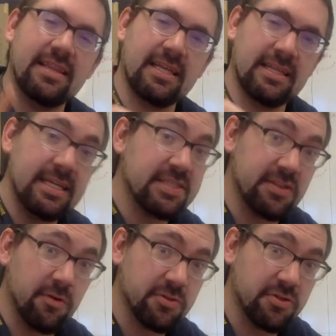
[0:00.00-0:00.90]
The elite
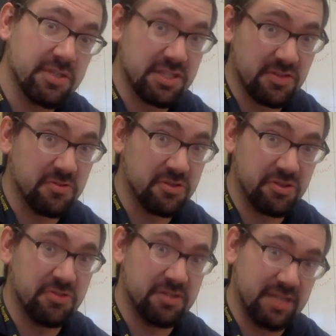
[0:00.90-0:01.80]
soldiers, the soldiers
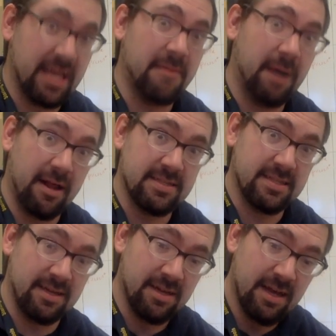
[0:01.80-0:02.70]
you should think about as
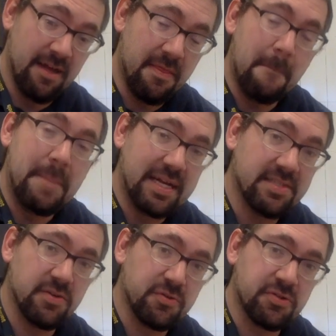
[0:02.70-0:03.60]
the best
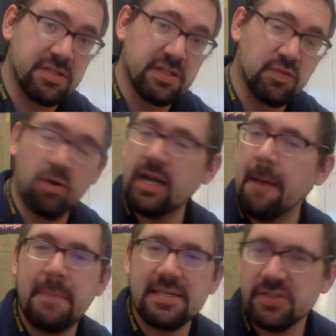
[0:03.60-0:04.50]
soldiers in this war,
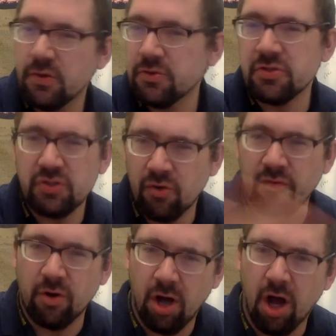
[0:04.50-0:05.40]
not best soldiers
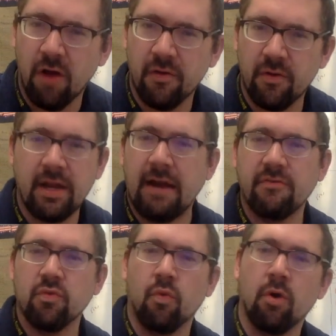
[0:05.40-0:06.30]
overall in
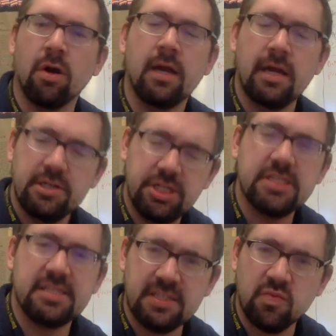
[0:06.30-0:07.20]
every war,
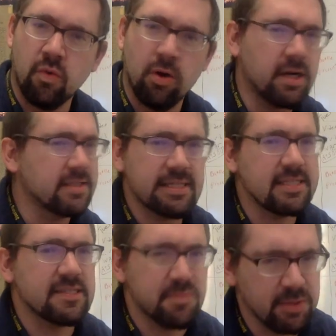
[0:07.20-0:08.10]
just this war, because it's
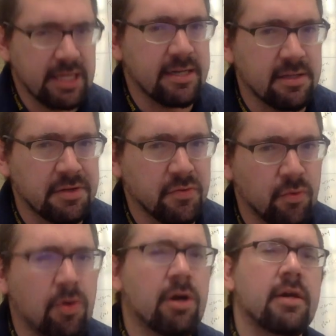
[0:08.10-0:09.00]
a splendid little
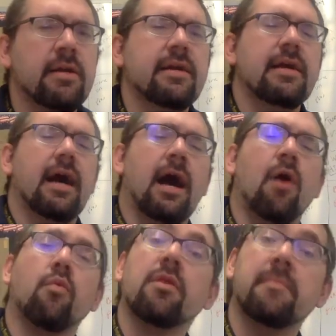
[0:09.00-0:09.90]
war, were the